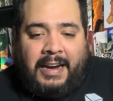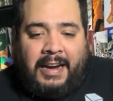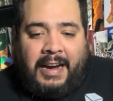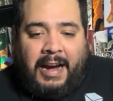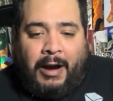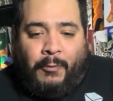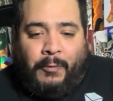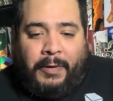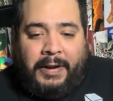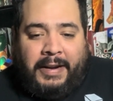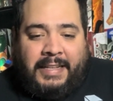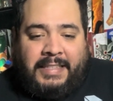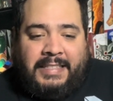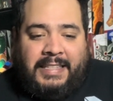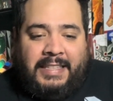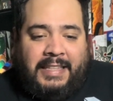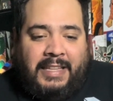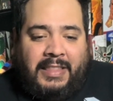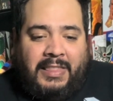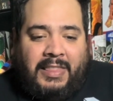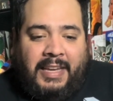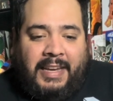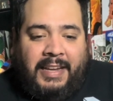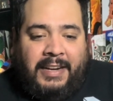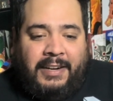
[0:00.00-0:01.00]
I went into the
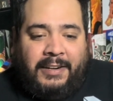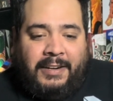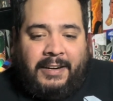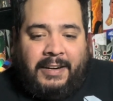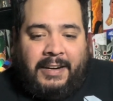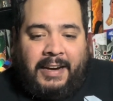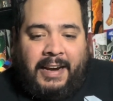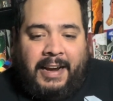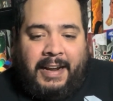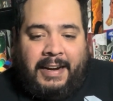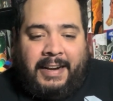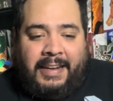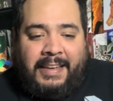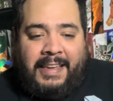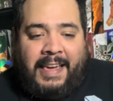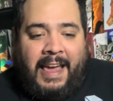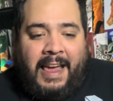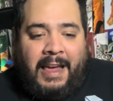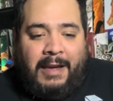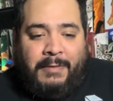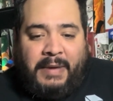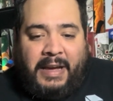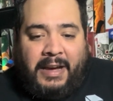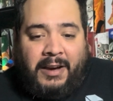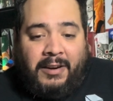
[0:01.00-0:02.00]
theater and I
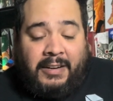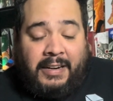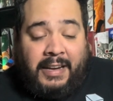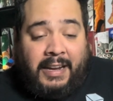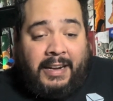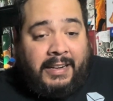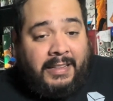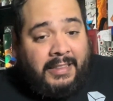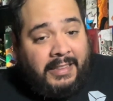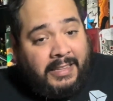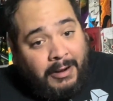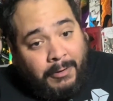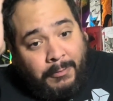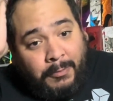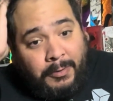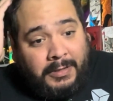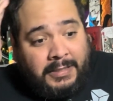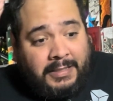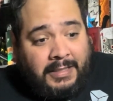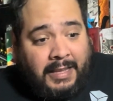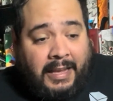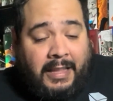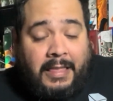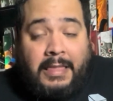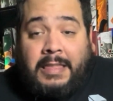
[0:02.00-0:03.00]
came out and there
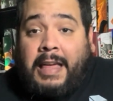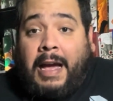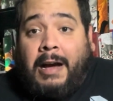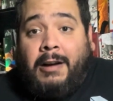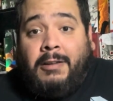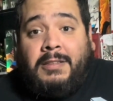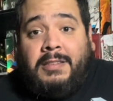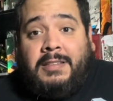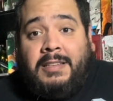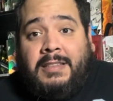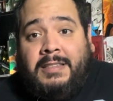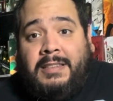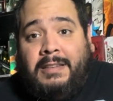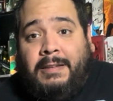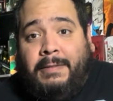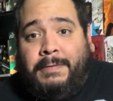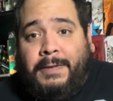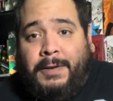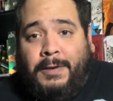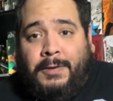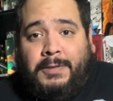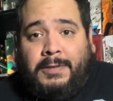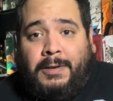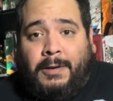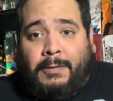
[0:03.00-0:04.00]
was like thousands of
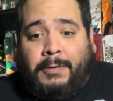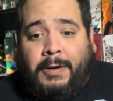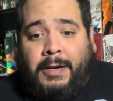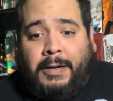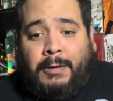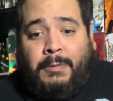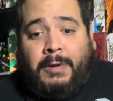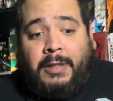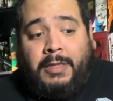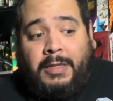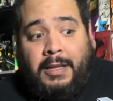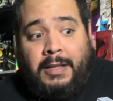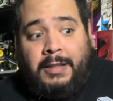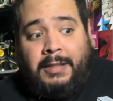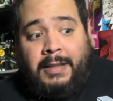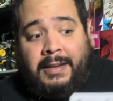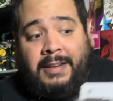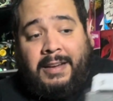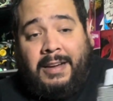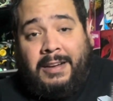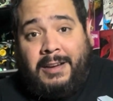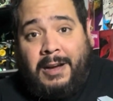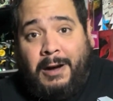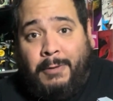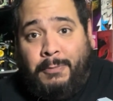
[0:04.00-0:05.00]
views already within like
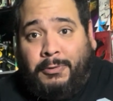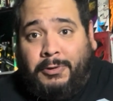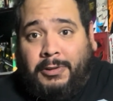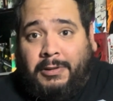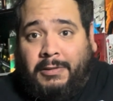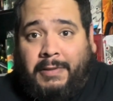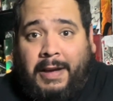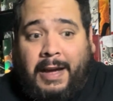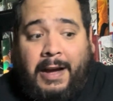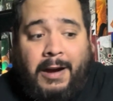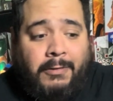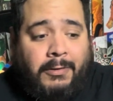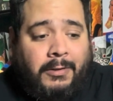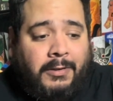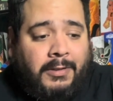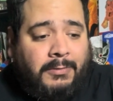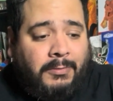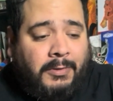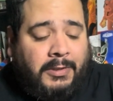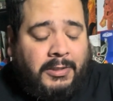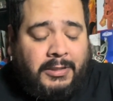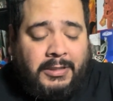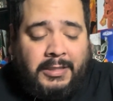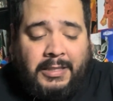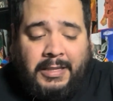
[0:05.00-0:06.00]
a couple of hours,
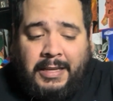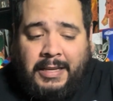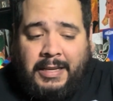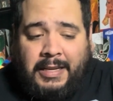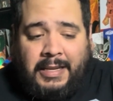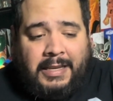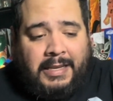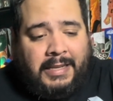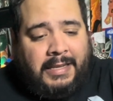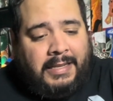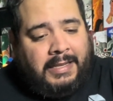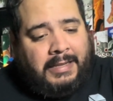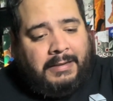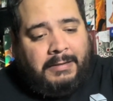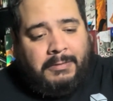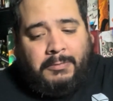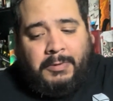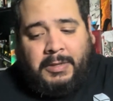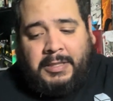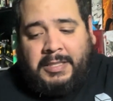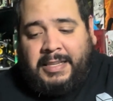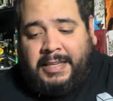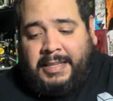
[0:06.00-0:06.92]
which was